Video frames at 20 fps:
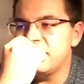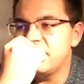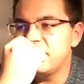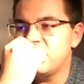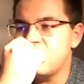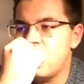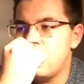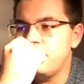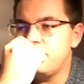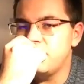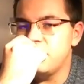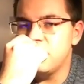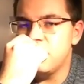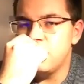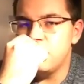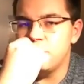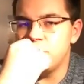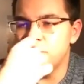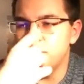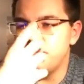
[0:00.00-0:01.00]
stop, you
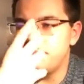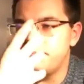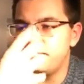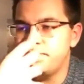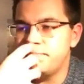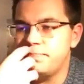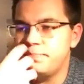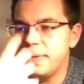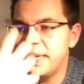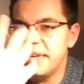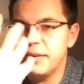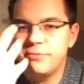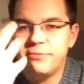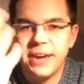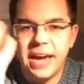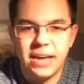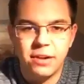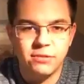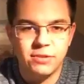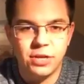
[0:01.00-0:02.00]
know, being a
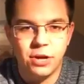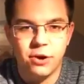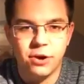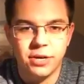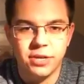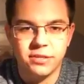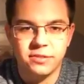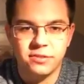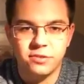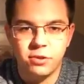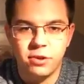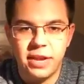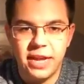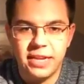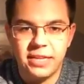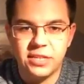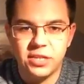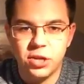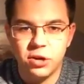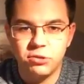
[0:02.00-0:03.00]
fan of the artist, or
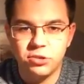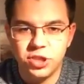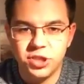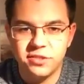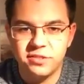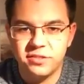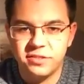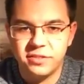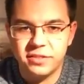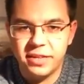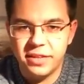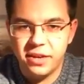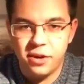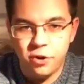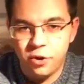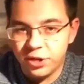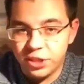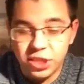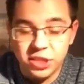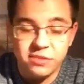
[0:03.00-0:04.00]
like, you know, just
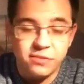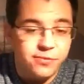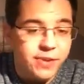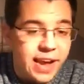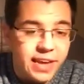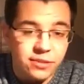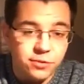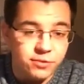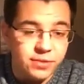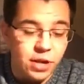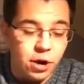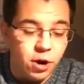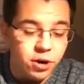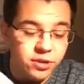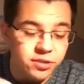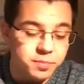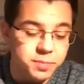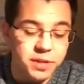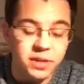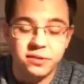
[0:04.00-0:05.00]
fans of the
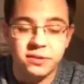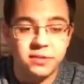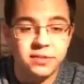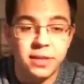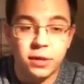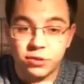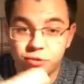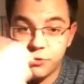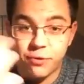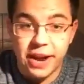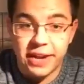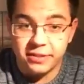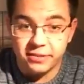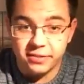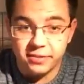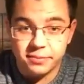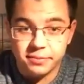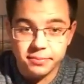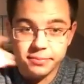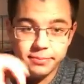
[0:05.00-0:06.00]
artist because it's now trend.
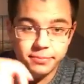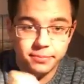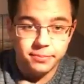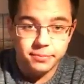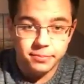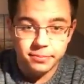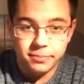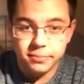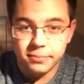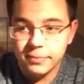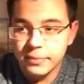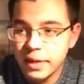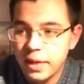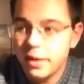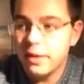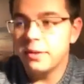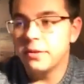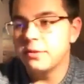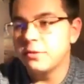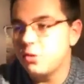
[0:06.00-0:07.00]

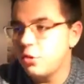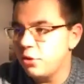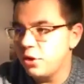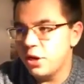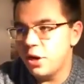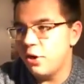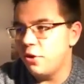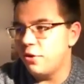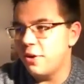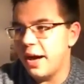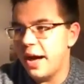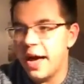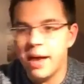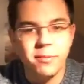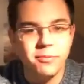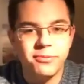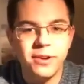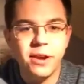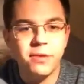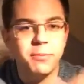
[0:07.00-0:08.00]
So, you know,
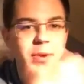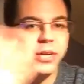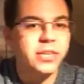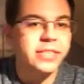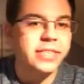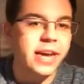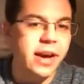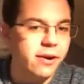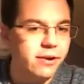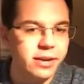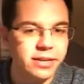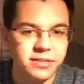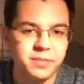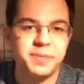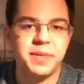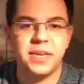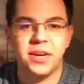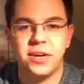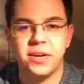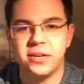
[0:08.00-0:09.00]
I'm a fan of Martin Garrix
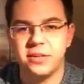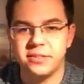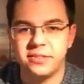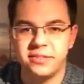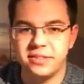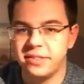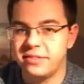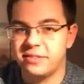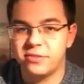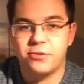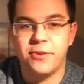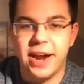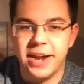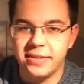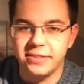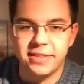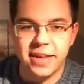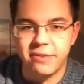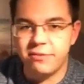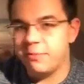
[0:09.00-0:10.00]
because it's
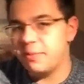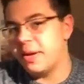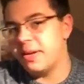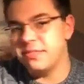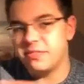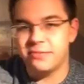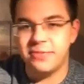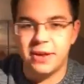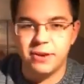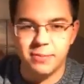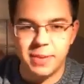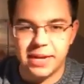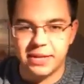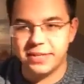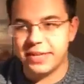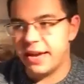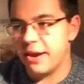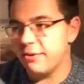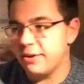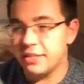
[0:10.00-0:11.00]
trend. Everybody's a fan of
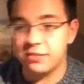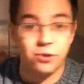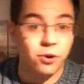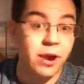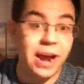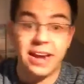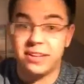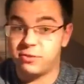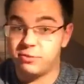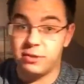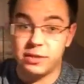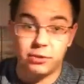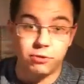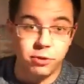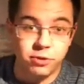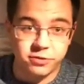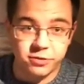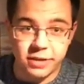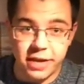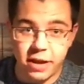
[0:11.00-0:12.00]
Martin Garrix, or Axwell and
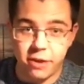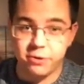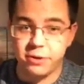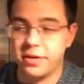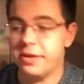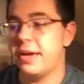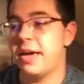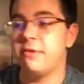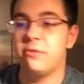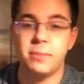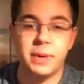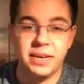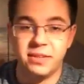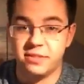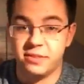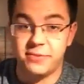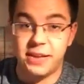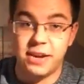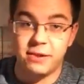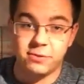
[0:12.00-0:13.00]
Grosso now. Yeah,
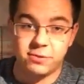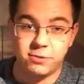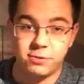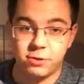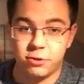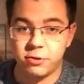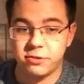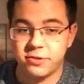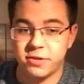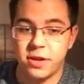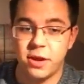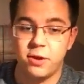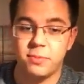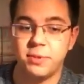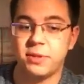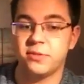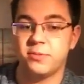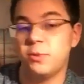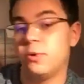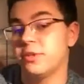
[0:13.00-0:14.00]
everybody's a fan of Axwell and Grosso now
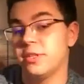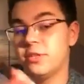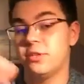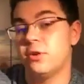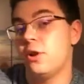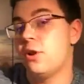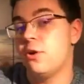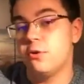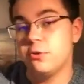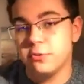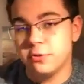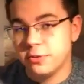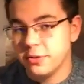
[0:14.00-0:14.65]
because More Than You Know.